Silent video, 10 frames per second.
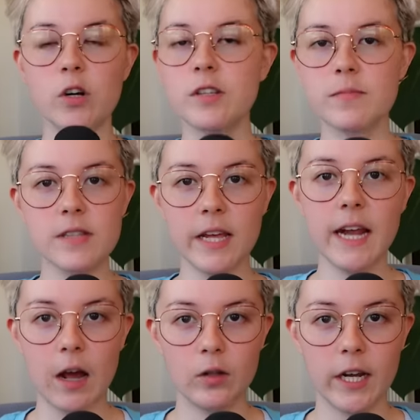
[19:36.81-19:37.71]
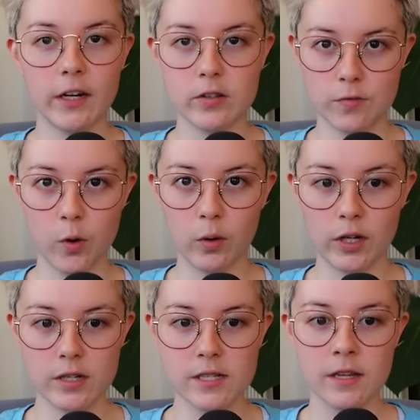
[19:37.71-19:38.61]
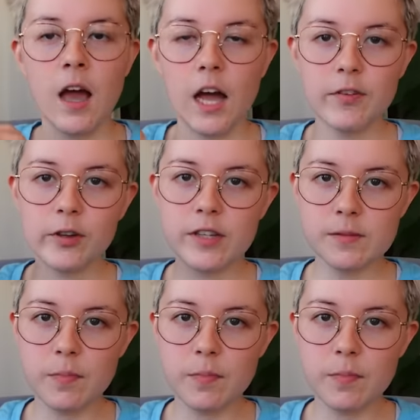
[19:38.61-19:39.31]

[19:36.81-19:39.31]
were some slight outliers, of course. I found this